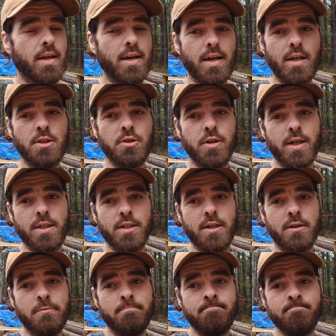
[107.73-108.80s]
That's right,
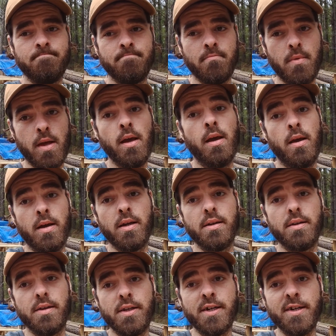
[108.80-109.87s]
y'all.
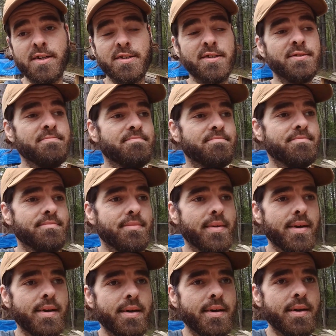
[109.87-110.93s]
Ducks.
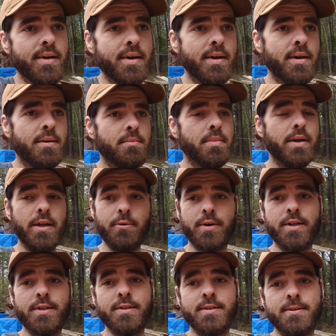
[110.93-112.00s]
But
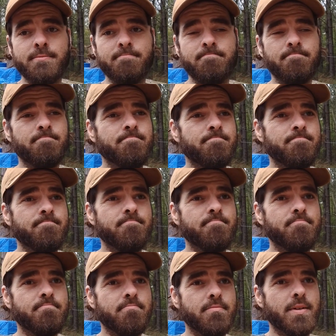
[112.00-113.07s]
anyways,
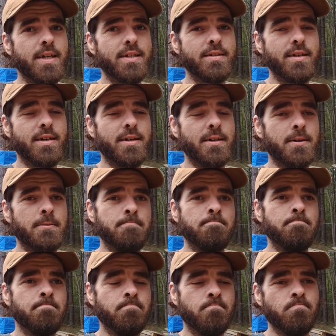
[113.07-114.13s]
like I said, um,
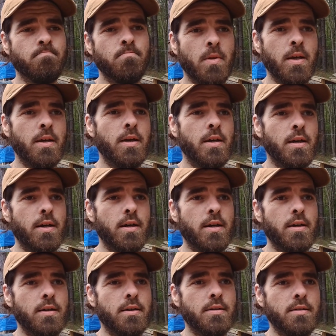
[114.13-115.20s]

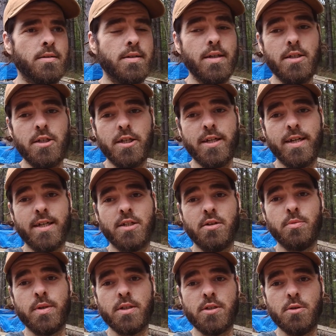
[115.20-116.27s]
CG actually
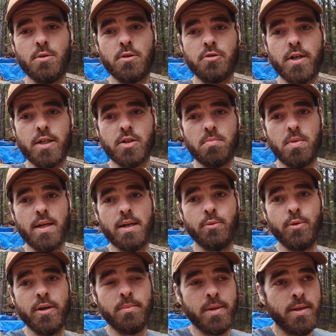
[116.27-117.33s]
went to the tractor supply
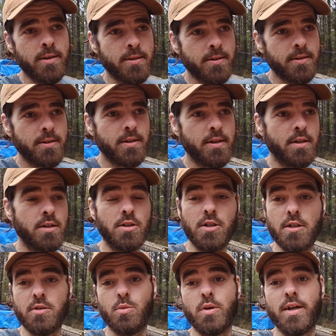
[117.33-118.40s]
with me.
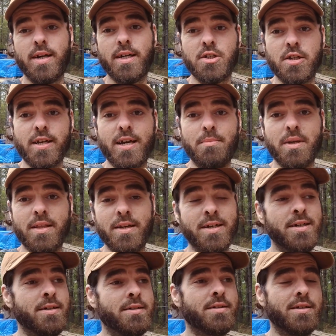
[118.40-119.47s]
She's the one that actually got me the
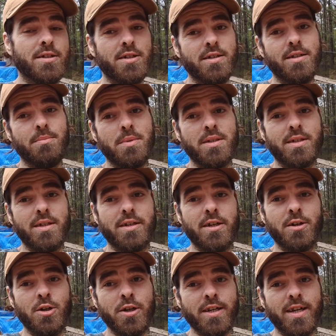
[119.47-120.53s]
ducks because she seen me sitting there
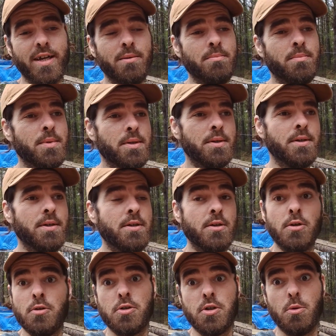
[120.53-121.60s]
looking at them.
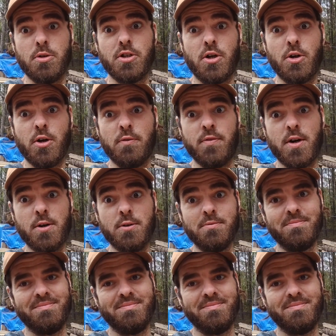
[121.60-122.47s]
So it's all her fault.